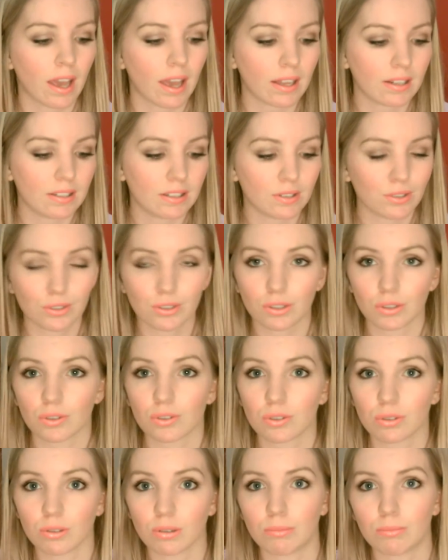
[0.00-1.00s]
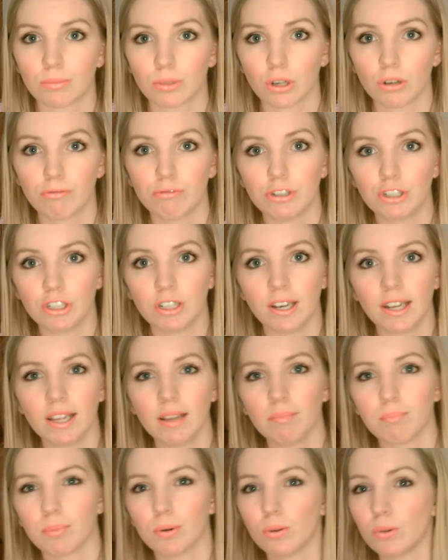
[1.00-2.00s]
And it's got some coverage in
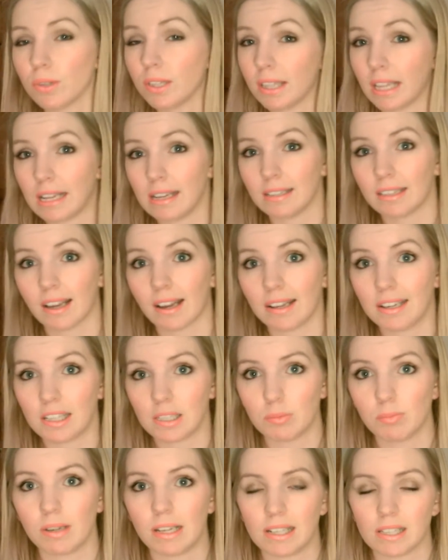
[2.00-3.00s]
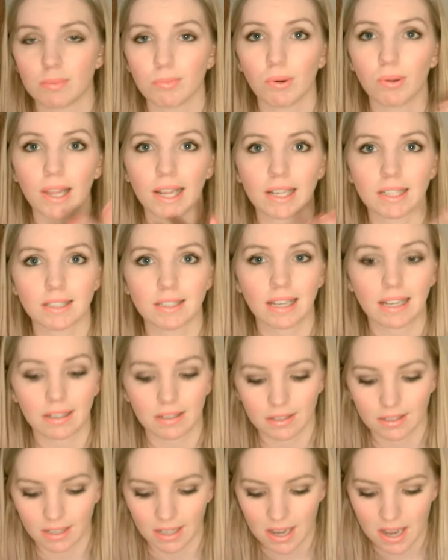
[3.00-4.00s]
it, but only like the tiniest bit. It's more like a
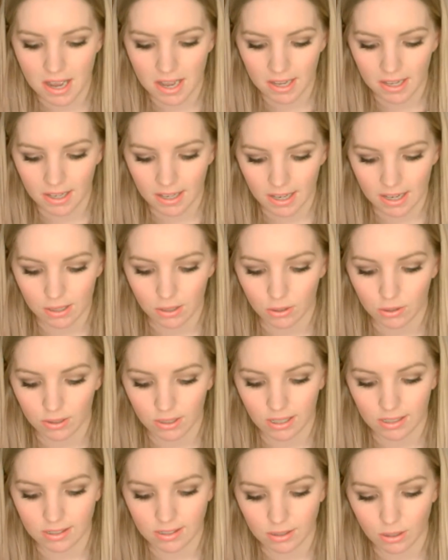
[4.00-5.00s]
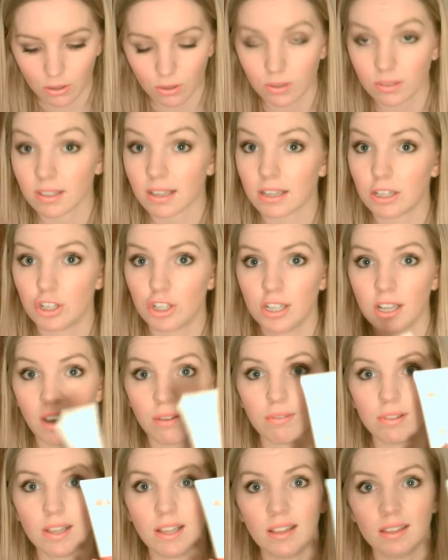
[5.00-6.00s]
tint. It calls it a
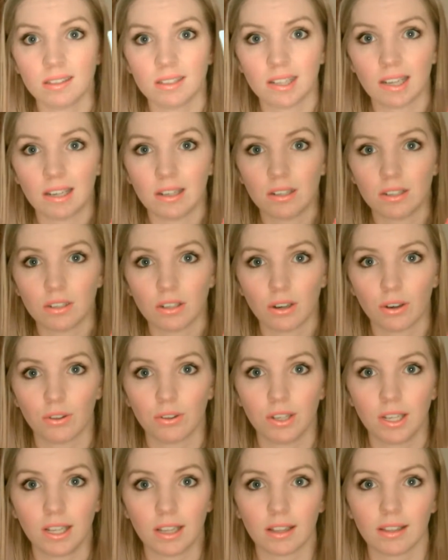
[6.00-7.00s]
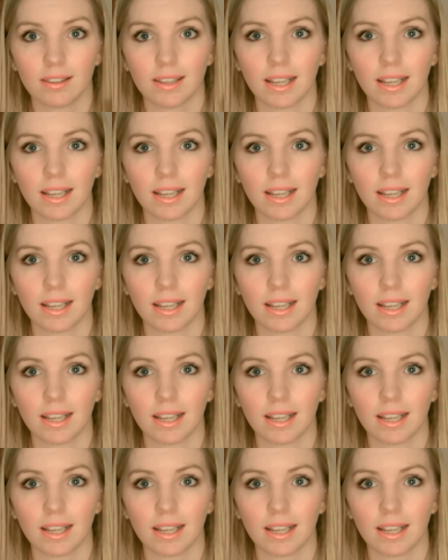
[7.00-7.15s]
sheer release tint on here.